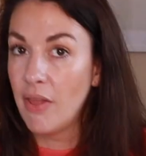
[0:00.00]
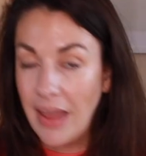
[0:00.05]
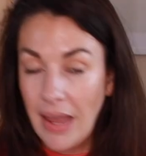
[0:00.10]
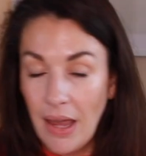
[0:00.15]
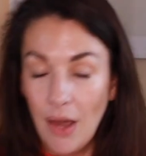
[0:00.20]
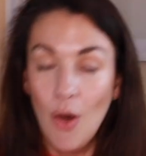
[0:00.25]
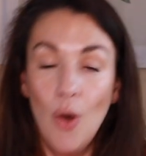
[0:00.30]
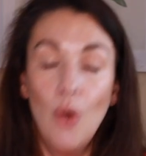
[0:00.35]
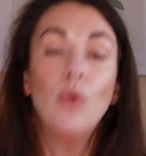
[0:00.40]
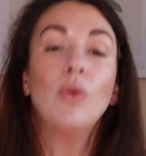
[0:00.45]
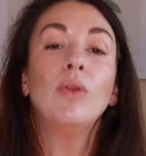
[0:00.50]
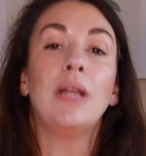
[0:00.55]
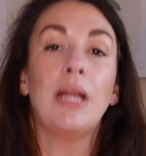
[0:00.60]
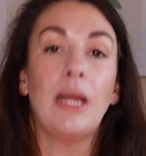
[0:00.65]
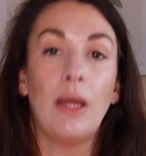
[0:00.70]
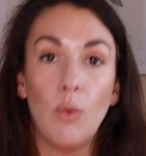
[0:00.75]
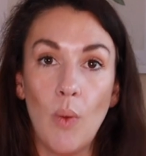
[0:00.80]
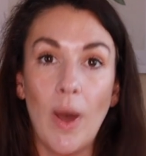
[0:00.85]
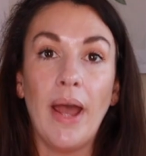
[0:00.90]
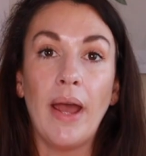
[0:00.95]
The
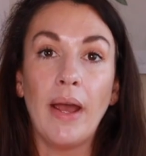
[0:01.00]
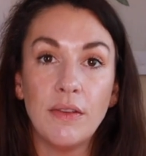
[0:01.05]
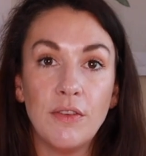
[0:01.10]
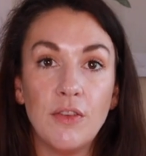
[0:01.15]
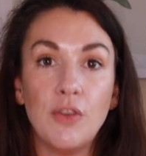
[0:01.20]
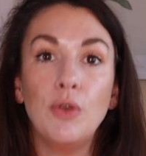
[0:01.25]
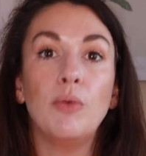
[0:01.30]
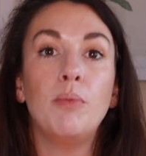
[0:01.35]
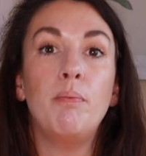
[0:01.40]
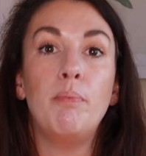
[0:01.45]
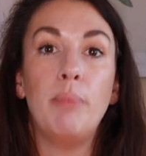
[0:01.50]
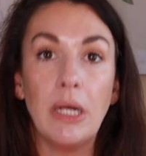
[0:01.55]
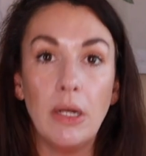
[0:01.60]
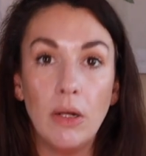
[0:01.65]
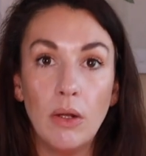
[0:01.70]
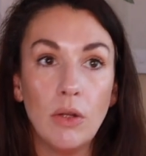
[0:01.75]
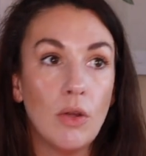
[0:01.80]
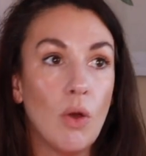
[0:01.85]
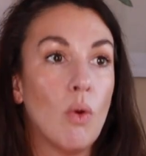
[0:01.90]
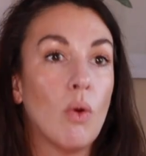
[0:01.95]
only way to
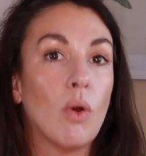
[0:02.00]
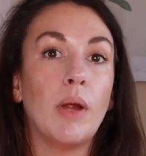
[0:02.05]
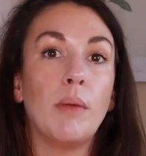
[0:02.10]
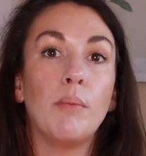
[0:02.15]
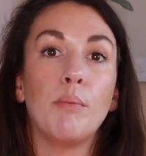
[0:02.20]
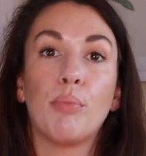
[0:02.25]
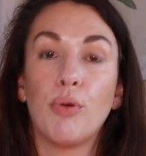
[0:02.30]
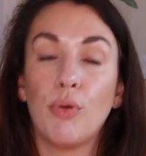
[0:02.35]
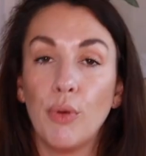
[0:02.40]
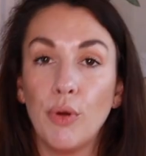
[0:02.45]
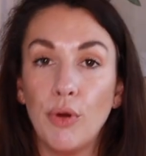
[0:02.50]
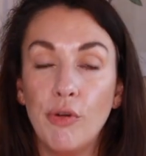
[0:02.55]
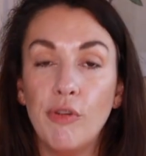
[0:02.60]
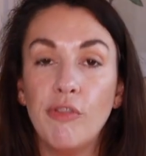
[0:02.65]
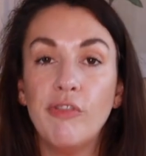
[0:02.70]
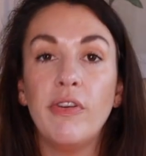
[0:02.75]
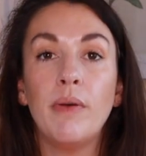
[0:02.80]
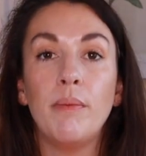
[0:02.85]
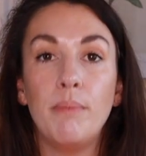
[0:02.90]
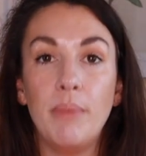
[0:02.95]
build or
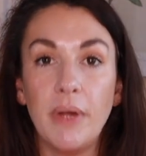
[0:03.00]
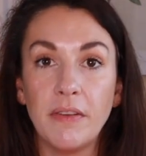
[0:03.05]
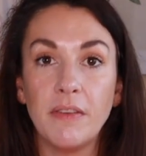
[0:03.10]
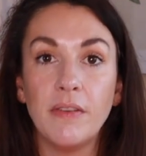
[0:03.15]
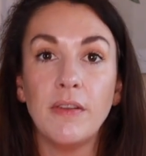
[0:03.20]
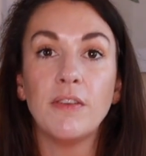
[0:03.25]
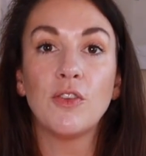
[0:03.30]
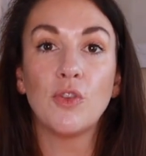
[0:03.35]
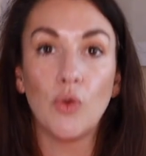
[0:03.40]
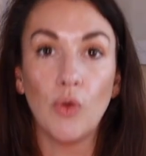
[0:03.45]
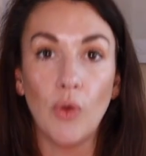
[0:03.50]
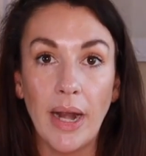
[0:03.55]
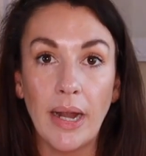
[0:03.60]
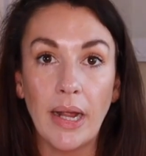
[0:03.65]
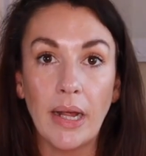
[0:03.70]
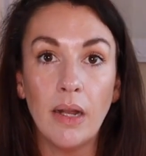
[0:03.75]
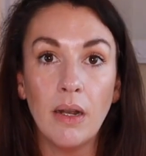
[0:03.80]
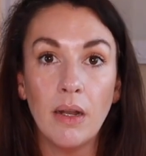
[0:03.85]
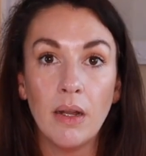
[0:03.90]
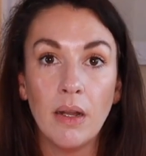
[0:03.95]
improve business
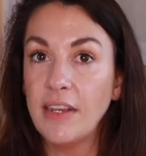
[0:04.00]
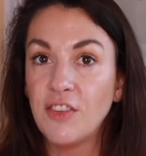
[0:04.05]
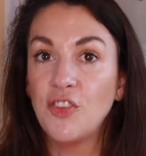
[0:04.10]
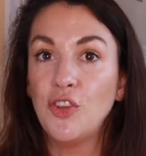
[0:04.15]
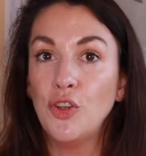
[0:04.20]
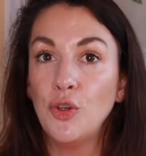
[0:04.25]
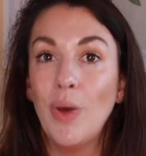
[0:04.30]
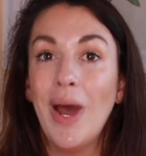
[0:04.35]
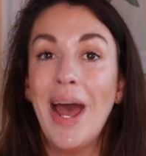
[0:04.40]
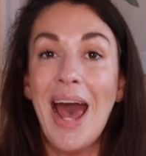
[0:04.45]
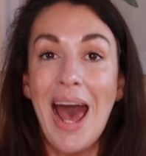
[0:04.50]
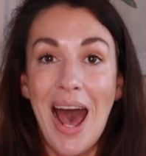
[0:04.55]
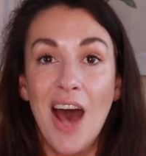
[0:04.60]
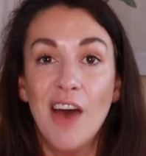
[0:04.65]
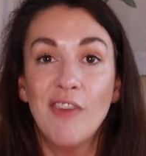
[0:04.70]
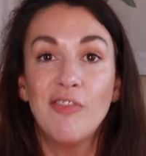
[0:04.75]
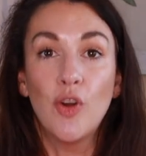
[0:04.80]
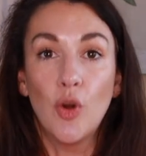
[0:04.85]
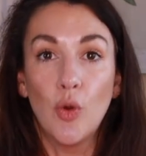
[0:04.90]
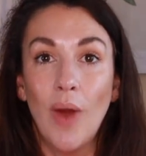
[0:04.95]
credit is to
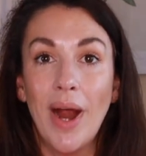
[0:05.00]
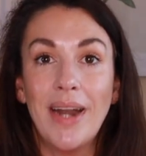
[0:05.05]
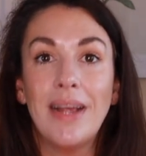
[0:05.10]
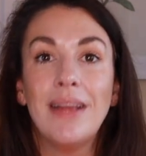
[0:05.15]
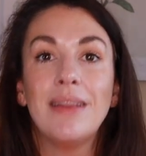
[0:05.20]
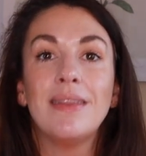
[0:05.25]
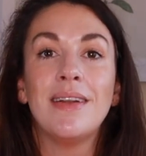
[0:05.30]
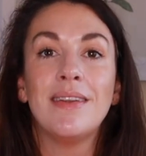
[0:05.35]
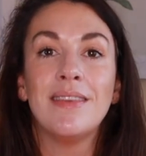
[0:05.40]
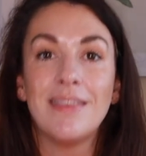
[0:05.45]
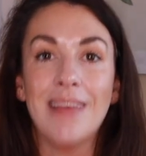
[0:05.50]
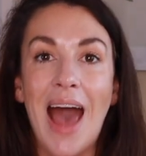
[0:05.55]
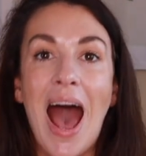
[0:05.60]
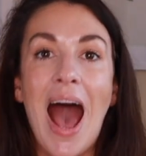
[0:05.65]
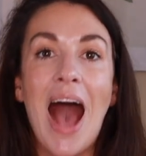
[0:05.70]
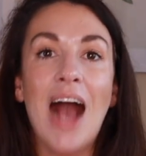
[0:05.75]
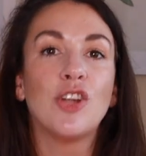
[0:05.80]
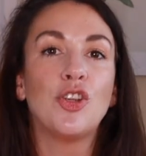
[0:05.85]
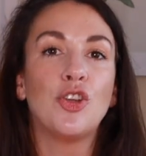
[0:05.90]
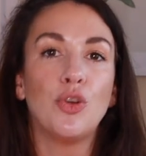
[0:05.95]
have credit that is
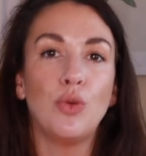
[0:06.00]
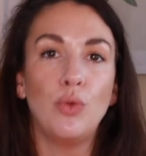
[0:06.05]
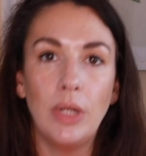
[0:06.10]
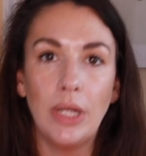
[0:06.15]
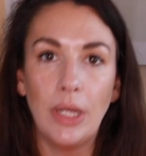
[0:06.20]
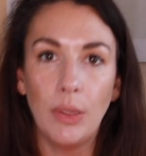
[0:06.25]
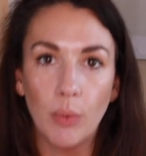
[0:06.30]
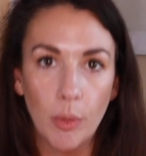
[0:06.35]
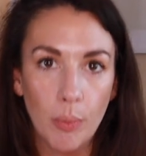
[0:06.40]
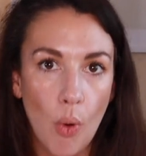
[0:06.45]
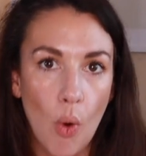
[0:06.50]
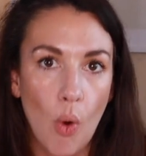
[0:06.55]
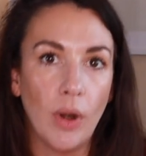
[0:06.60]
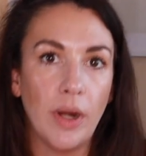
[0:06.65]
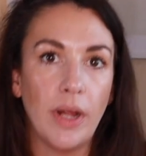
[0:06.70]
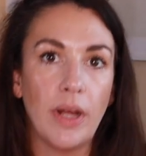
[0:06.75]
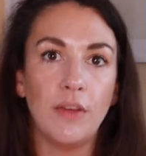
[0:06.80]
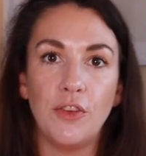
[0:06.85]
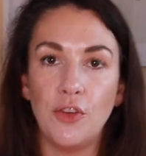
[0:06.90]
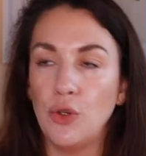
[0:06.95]
actually
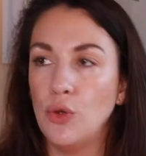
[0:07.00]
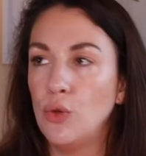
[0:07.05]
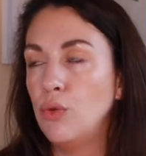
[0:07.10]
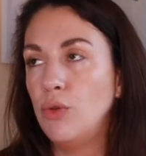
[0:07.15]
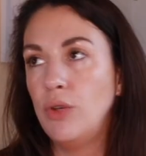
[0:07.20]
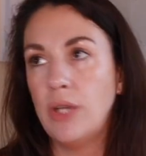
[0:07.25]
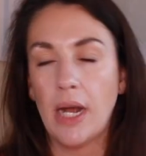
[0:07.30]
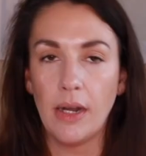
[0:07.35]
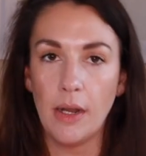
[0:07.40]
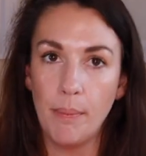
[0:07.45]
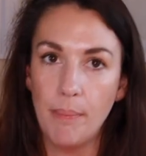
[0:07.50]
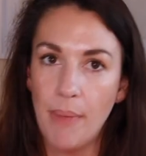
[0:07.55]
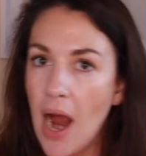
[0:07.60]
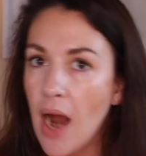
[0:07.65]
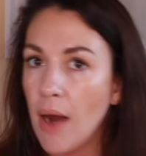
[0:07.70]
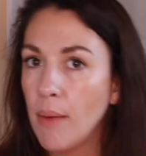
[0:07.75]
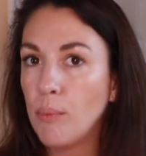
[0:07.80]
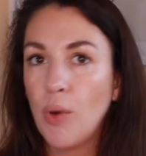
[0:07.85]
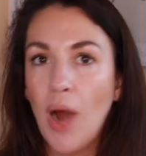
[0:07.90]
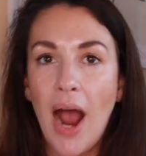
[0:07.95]
reported to Dun
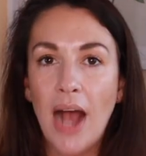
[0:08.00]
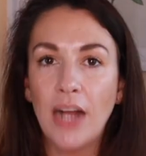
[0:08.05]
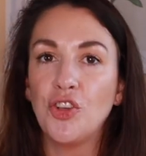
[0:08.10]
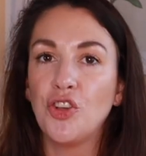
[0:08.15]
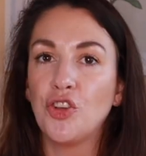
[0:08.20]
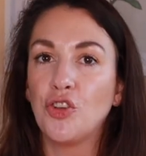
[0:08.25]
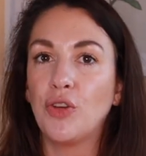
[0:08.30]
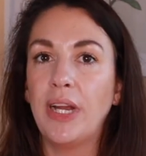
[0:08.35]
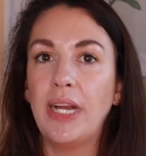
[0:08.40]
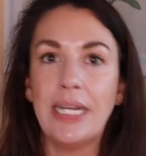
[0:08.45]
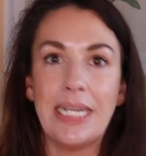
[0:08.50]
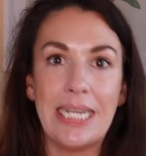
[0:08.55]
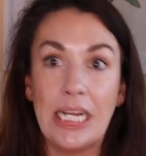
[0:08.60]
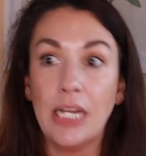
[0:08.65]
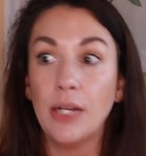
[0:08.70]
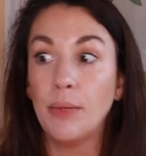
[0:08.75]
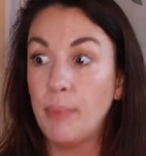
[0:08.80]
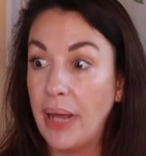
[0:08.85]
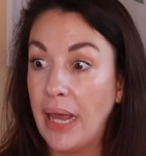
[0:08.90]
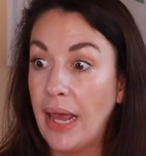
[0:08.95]
& Bradstreet,
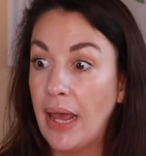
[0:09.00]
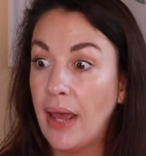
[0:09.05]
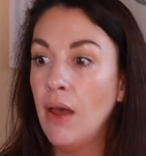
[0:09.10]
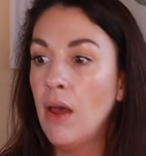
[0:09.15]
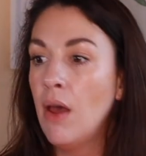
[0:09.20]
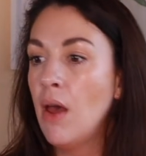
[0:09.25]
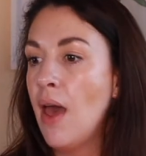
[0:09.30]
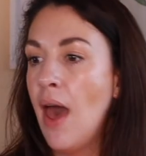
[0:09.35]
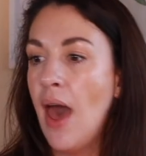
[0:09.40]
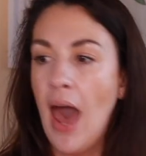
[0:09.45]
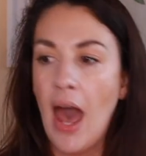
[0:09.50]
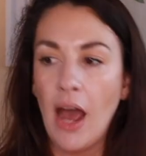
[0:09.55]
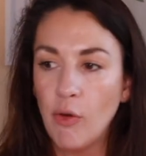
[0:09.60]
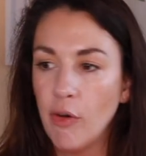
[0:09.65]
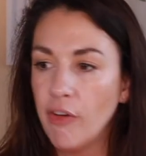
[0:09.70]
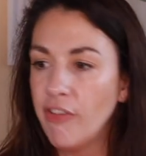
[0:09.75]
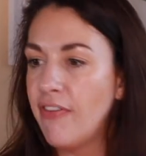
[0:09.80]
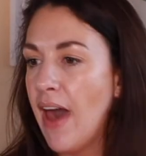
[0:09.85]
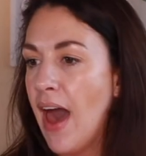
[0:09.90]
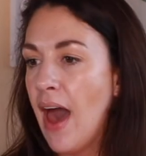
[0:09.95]
D&B,
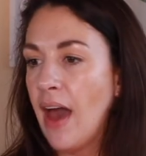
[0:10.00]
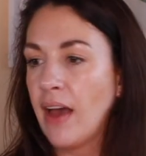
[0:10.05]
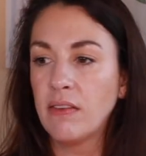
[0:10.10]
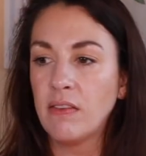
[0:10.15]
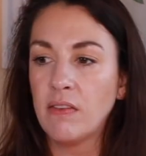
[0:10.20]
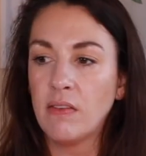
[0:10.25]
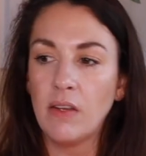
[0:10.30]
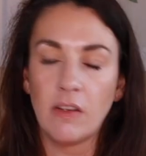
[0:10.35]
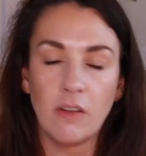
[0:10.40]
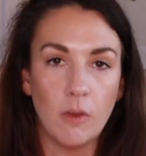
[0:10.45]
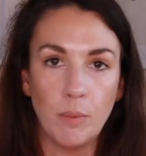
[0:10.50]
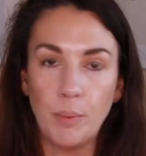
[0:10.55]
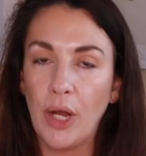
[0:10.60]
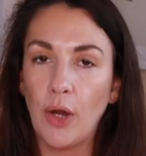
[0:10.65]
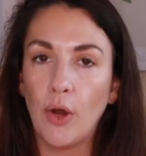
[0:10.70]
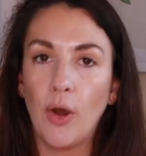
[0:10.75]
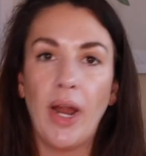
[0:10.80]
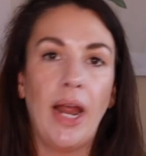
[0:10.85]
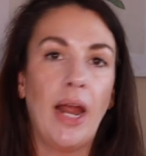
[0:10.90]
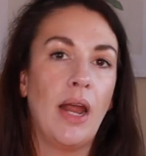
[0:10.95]
Equifax,
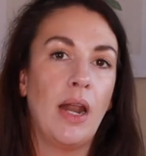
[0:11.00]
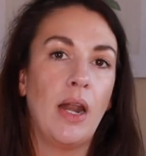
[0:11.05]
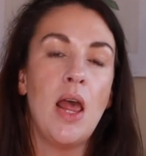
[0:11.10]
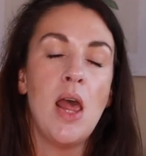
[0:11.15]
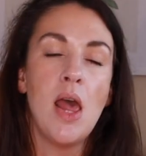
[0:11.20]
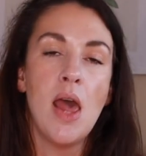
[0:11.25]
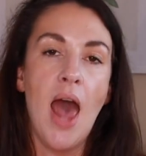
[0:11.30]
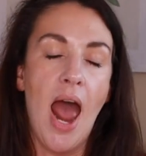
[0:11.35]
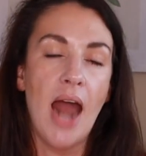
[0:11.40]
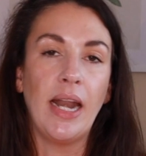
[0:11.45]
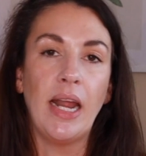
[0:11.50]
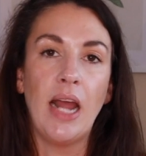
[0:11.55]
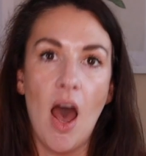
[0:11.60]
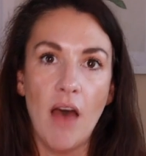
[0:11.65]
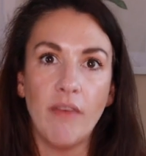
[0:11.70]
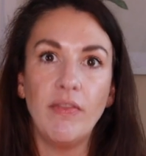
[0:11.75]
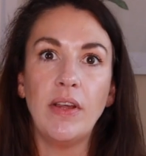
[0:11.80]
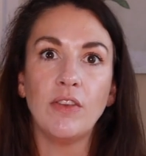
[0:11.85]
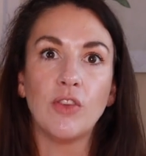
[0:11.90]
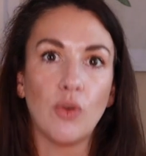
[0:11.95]
Experian, any
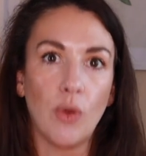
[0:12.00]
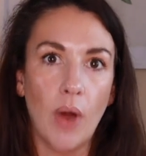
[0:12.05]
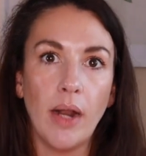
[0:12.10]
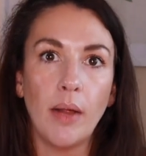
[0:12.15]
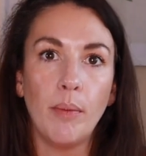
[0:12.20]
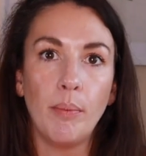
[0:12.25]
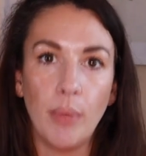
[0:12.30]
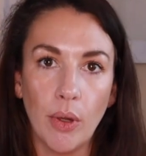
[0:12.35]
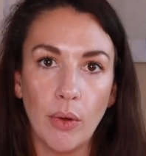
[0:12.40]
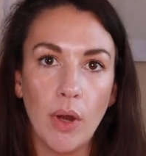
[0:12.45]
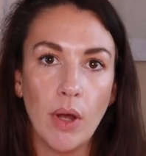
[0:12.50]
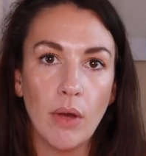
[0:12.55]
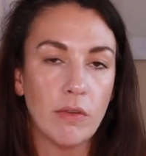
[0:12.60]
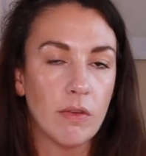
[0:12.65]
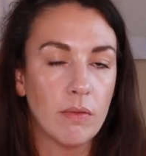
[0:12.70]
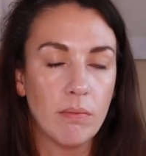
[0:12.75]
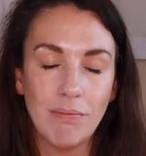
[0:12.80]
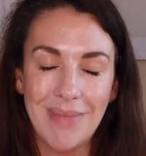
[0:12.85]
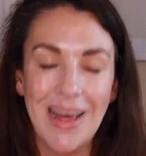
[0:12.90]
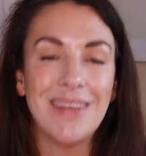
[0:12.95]
of these credit bureaus.